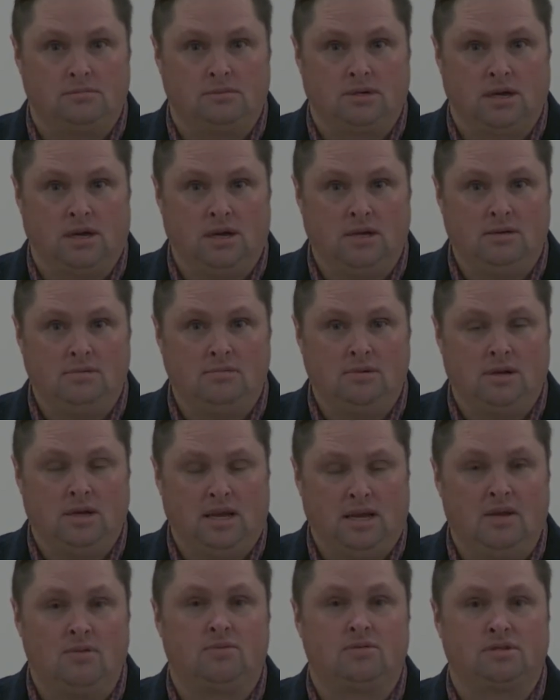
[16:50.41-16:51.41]
Okay?
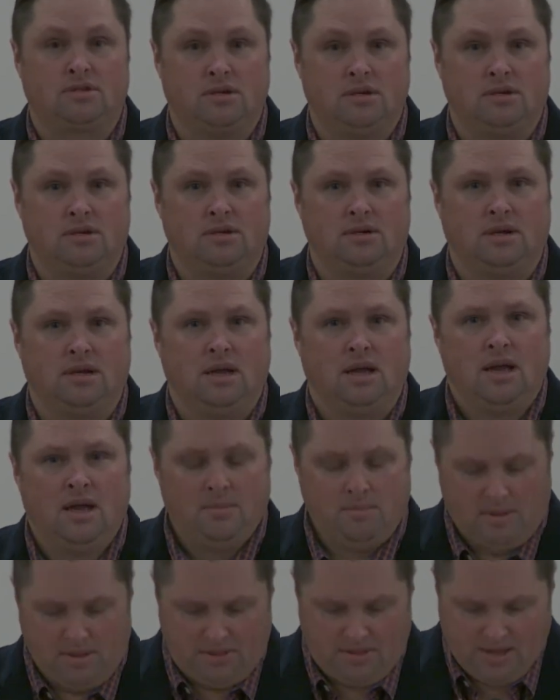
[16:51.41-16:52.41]
It was good.
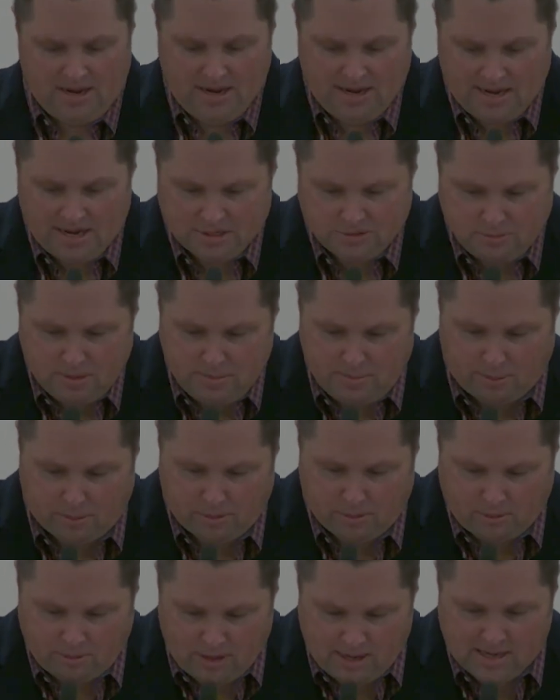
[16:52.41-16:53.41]
But then, as we
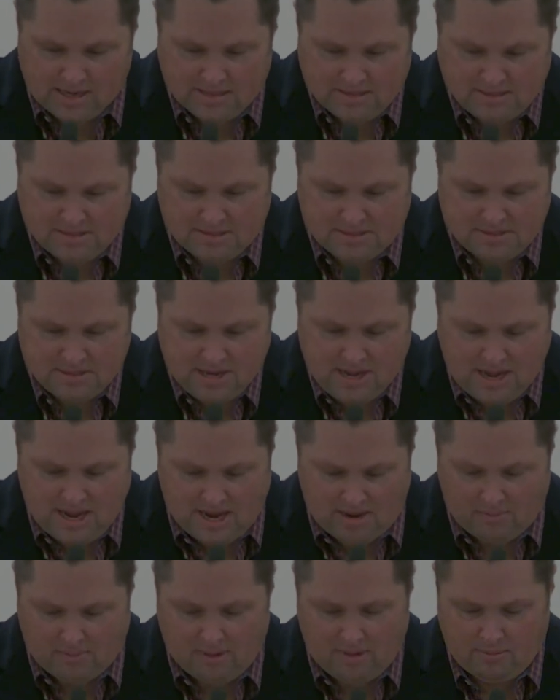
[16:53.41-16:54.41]
progress
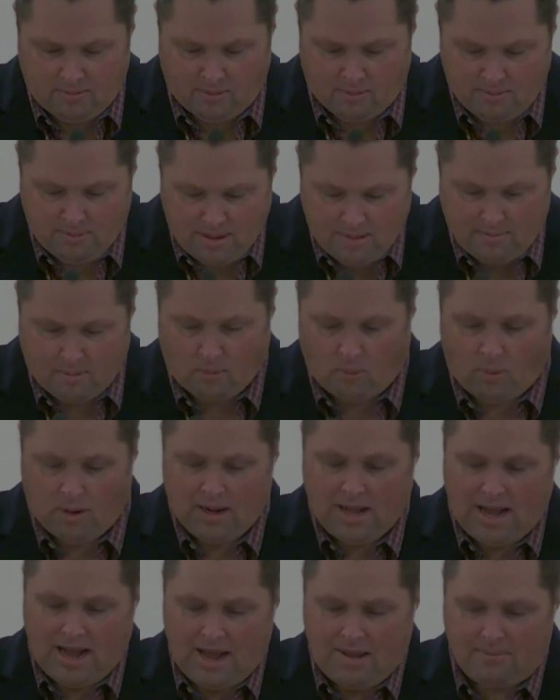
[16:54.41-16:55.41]
and we remember what
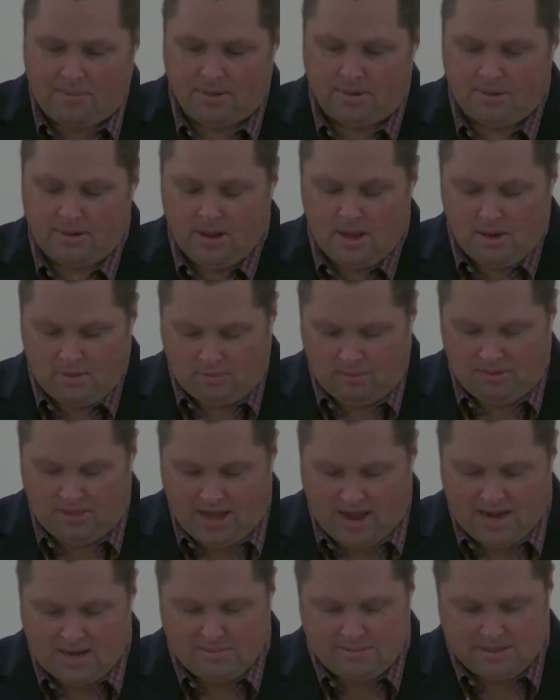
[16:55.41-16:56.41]
happened with
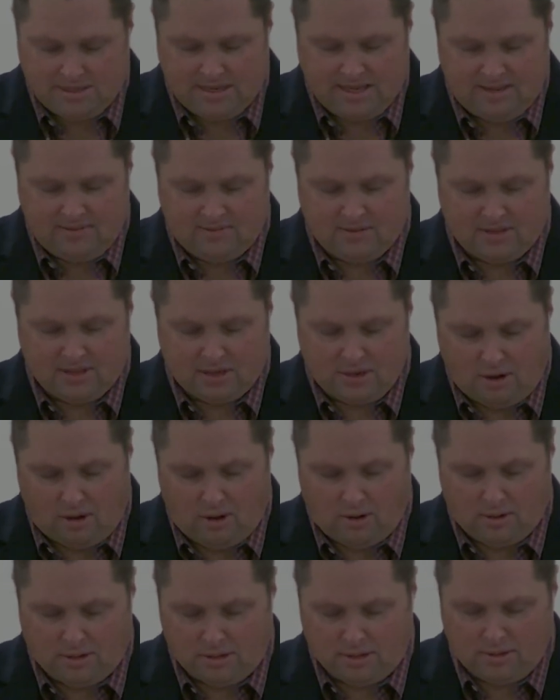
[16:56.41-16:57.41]
Adam and Eve in the
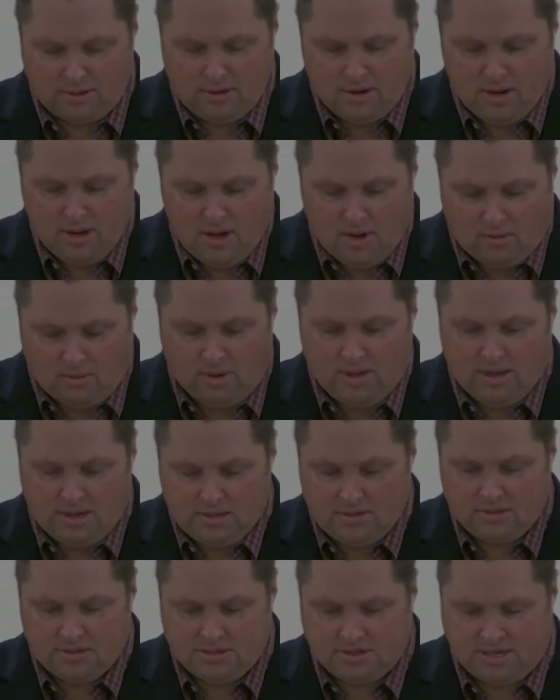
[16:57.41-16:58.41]
garden, we
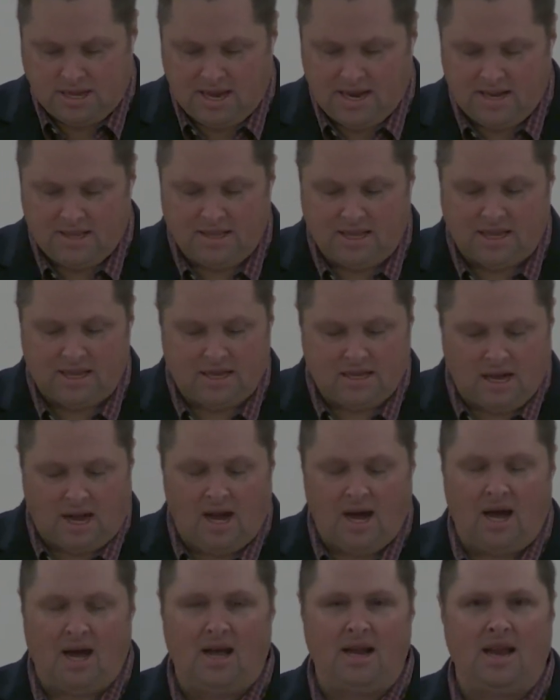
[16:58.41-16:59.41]
understand that
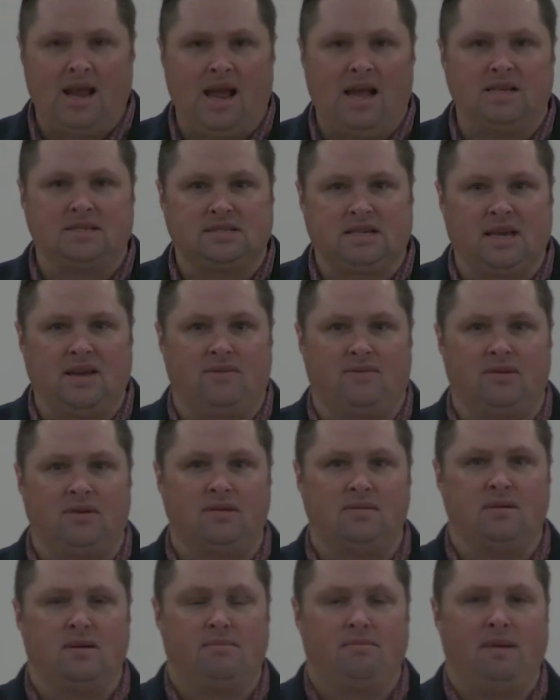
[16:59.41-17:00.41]
God has
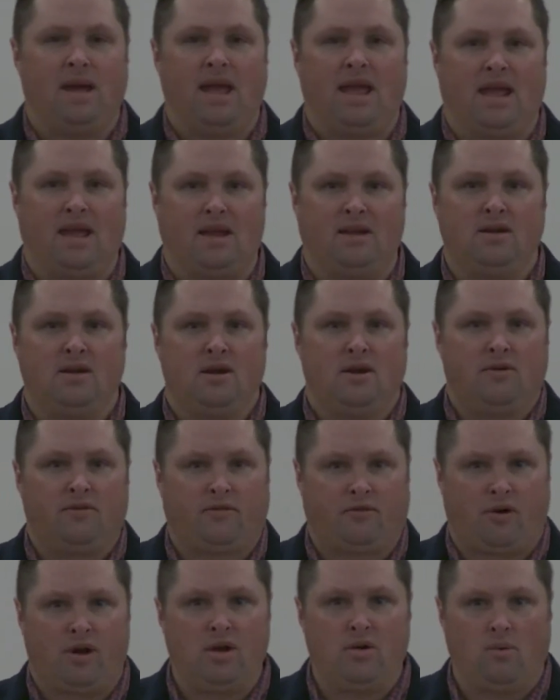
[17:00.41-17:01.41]
given man
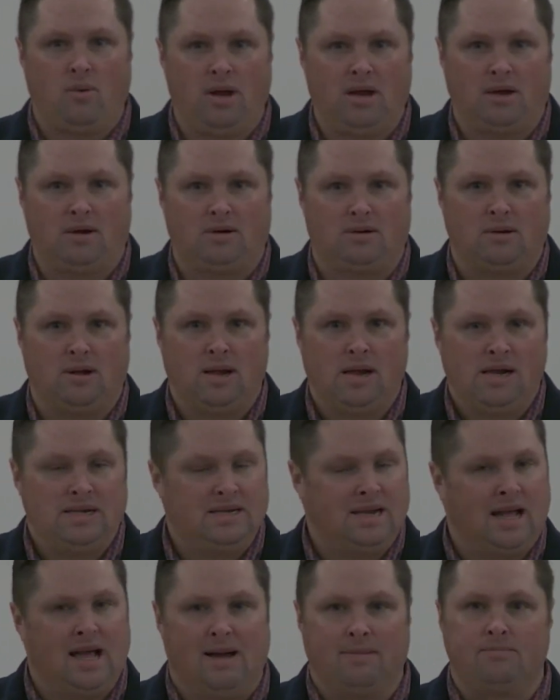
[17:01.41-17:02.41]
free will.
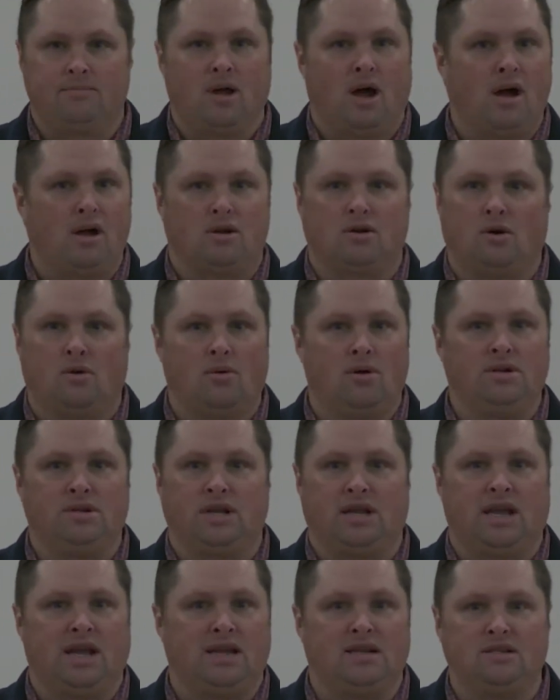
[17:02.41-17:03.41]
Now, I'm not going to
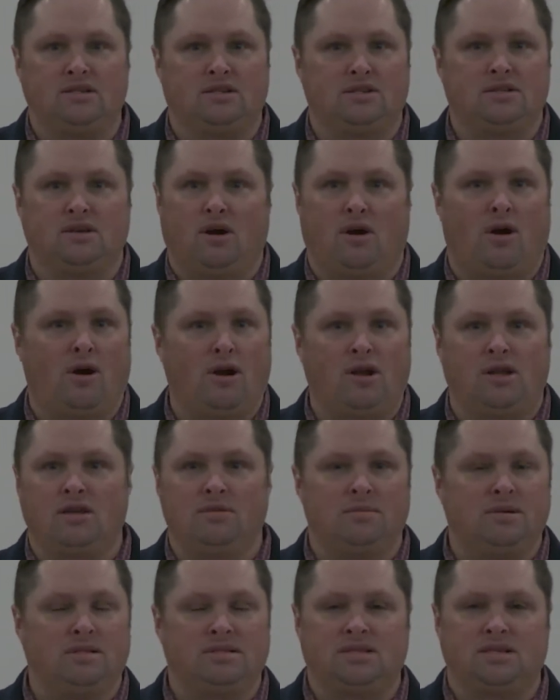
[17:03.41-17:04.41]
get into the
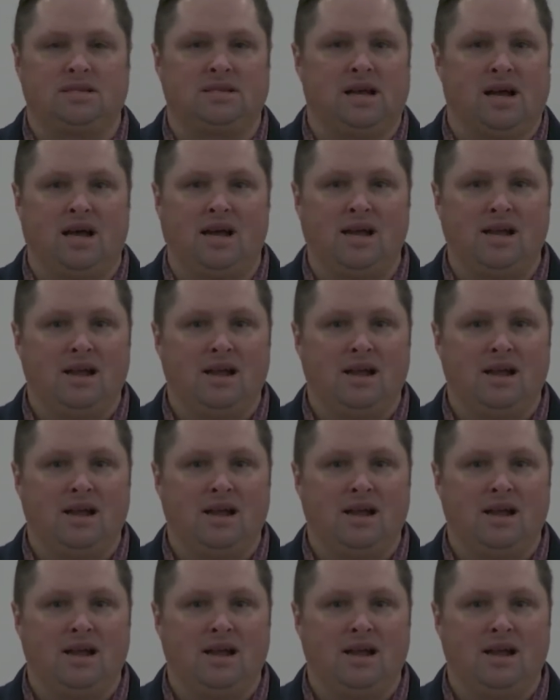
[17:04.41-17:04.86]
argument tonight